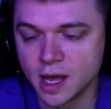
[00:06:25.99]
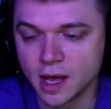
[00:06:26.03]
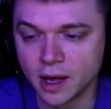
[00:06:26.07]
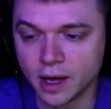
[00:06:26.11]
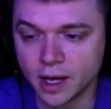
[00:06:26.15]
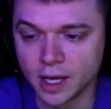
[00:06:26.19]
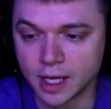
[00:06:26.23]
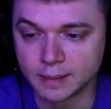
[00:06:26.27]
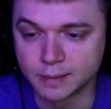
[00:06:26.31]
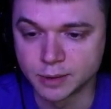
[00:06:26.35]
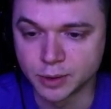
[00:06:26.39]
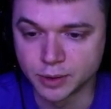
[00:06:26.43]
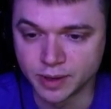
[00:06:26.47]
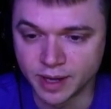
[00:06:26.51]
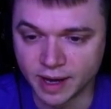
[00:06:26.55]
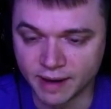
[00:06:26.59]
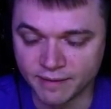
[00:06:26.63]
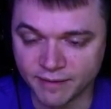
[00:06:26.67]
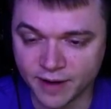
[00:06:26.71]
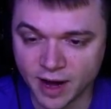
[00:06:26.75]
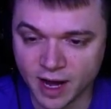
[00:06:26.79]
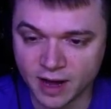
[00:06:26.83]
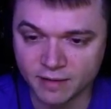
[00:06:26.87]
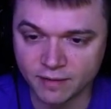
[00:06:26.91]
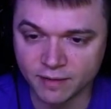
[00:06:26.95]
Um, so you got
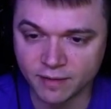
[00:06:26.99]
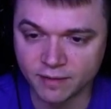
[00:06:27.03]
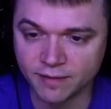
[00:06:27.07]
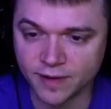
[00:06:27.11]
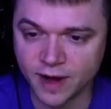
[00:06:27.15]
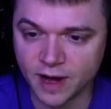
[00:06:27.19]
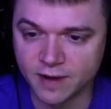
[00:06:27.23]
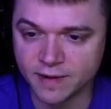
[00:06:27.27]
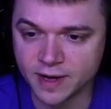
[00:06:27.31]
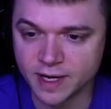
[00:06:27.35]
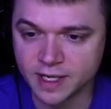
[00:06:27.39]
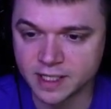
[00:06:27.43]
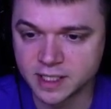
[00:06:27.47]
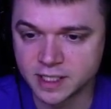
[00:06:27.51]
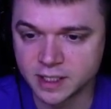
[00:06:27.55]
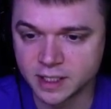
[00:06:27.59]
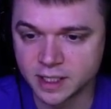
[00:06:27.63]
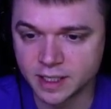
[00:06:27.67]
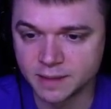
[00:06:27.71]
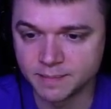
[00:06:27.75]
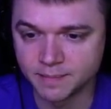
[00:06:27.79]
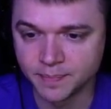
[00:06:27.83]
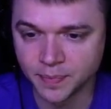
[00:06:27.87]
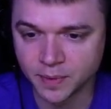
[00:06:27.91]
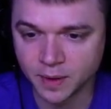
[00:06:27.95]
five, five eggs
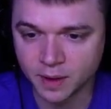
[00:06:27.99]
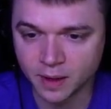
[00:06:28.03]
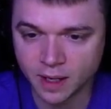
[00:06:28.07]
in.